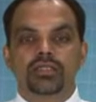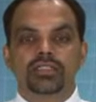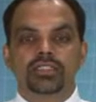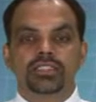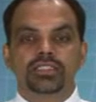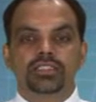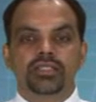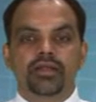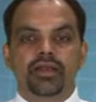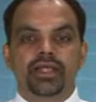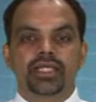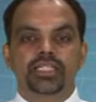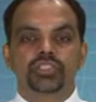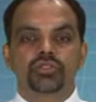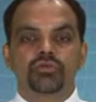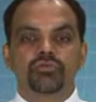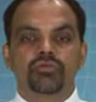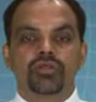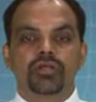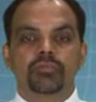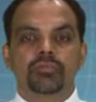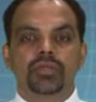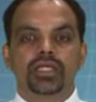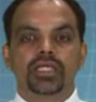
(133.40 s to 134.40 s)
this ratio
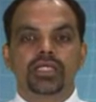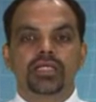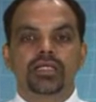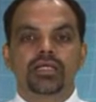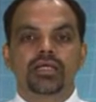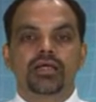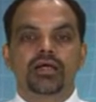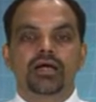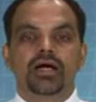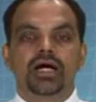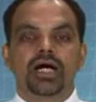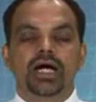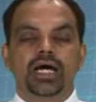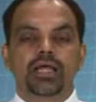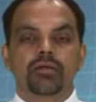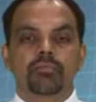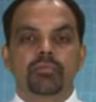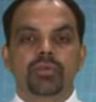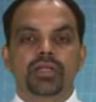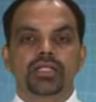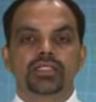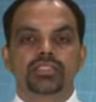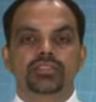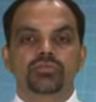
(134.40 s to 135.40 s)
will be r
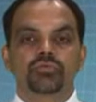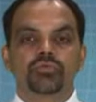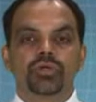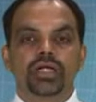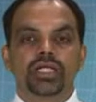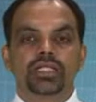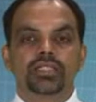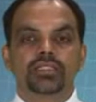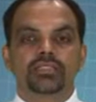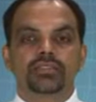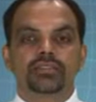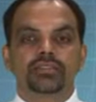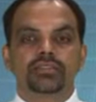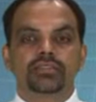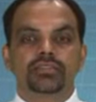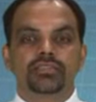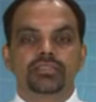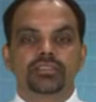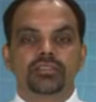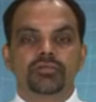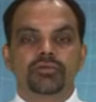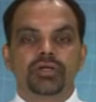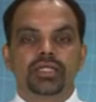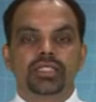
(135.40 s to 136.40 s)
plus 1
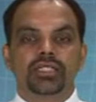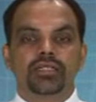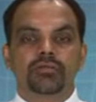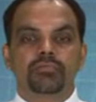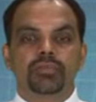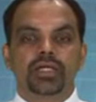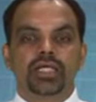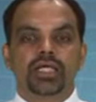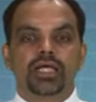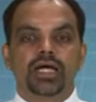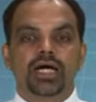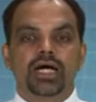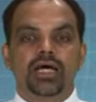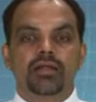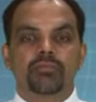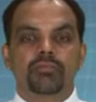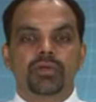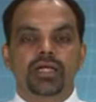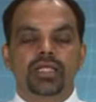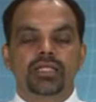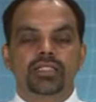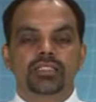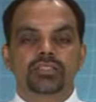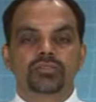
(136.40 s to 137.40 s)
divided by r
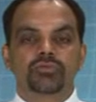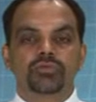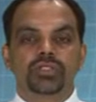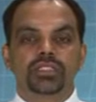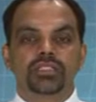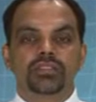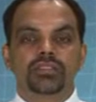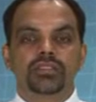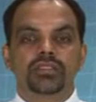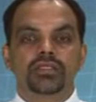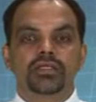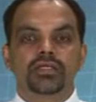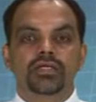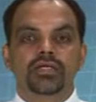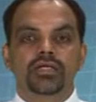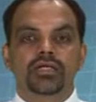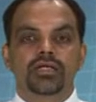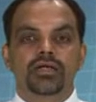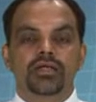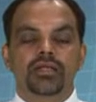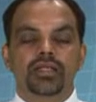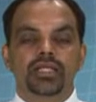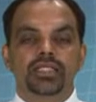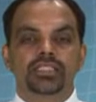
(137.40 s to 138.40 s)
minus
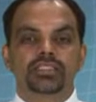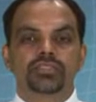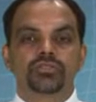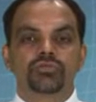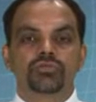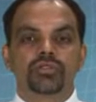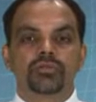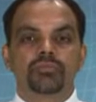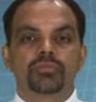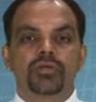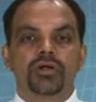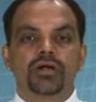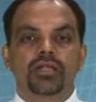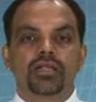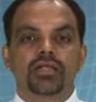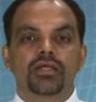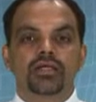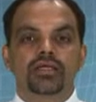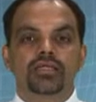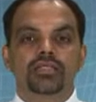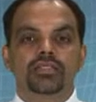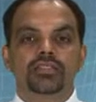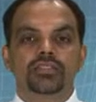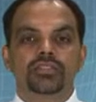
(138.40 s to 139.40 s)
1 raised to the power
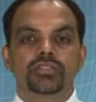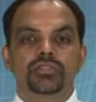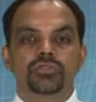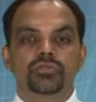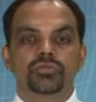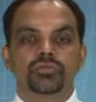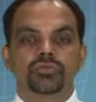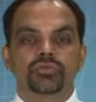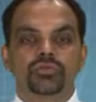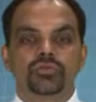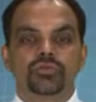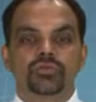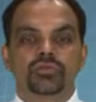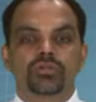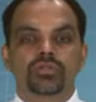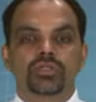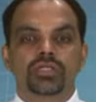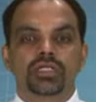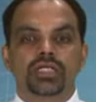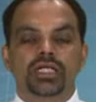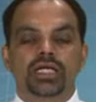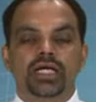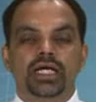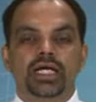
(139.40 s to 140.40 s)
2,
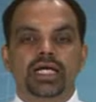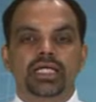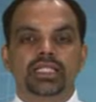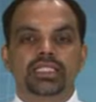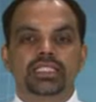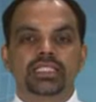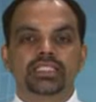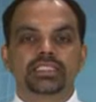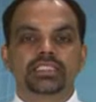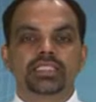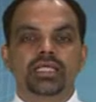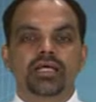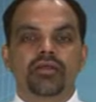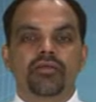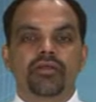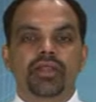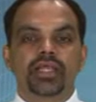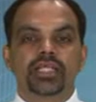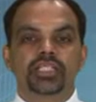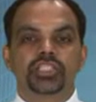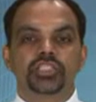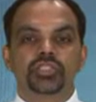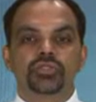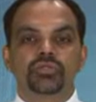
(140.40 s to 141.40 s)
and this
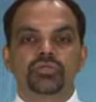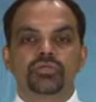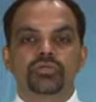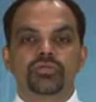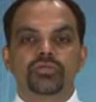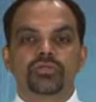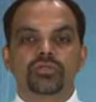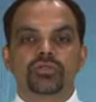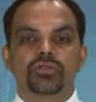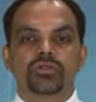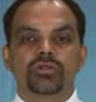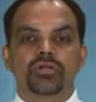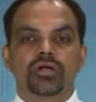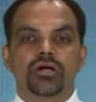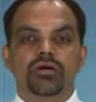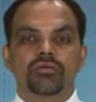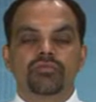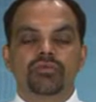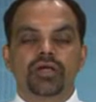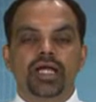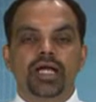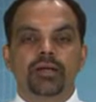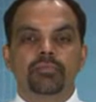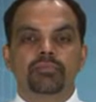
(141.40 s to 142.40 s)
ratio of
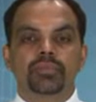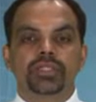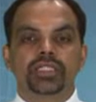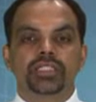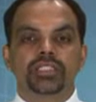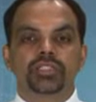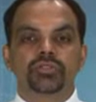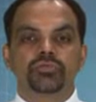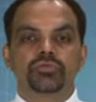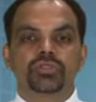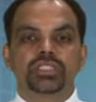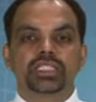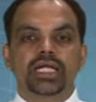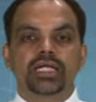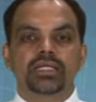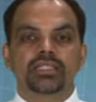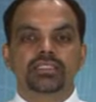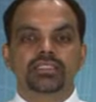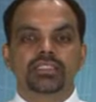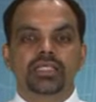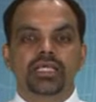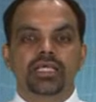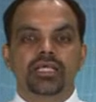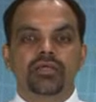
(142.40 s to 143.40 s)
amplitude, that
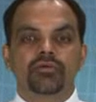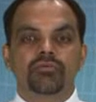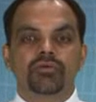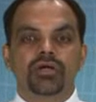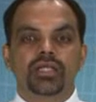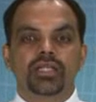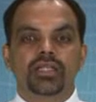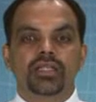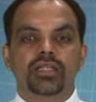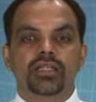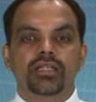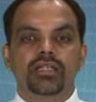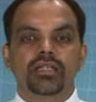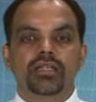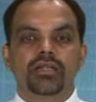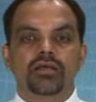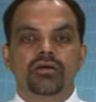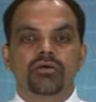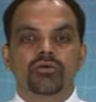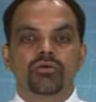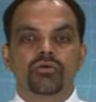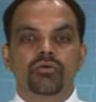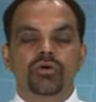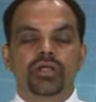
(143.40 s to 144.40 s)
is A1
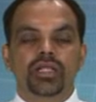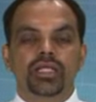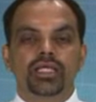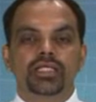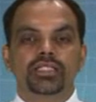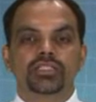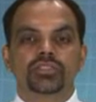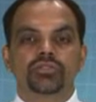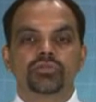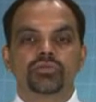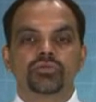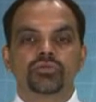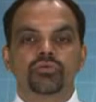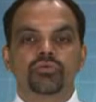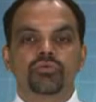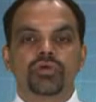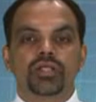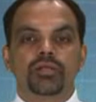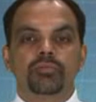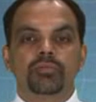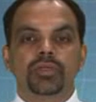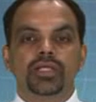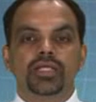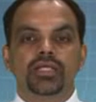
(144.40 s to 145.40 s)
over A2,
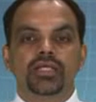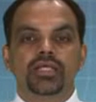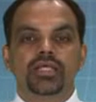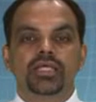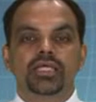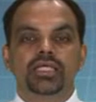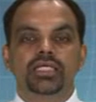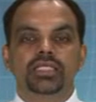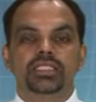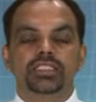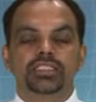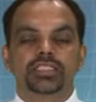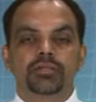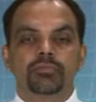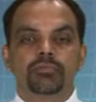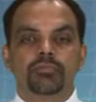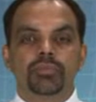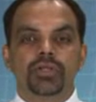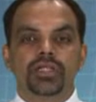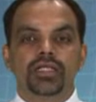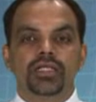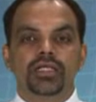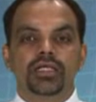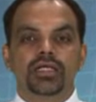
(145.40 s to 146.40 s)
will be
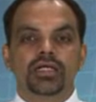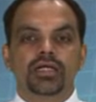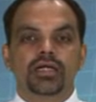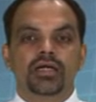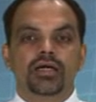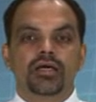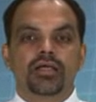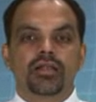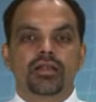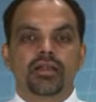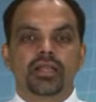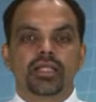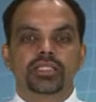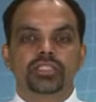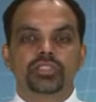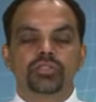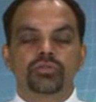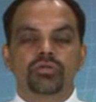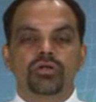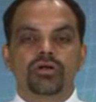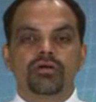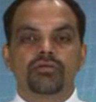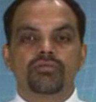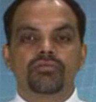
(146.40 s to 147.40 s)
simply a
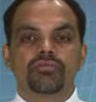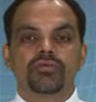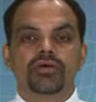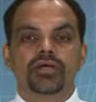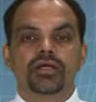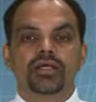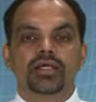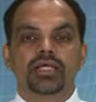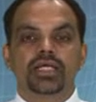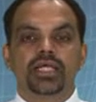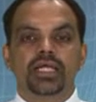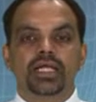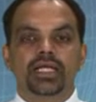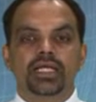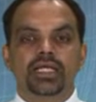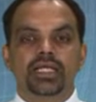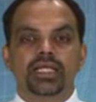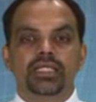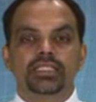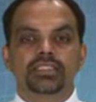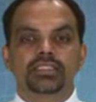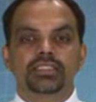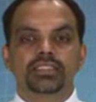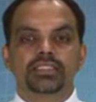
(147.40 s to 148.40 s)
ratio of
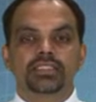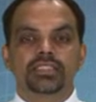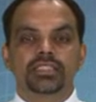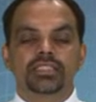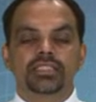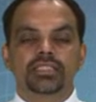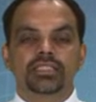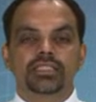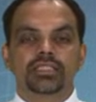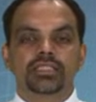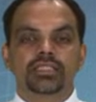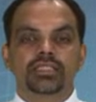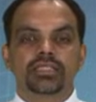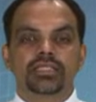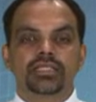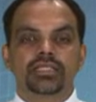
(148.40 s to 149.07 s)
intensity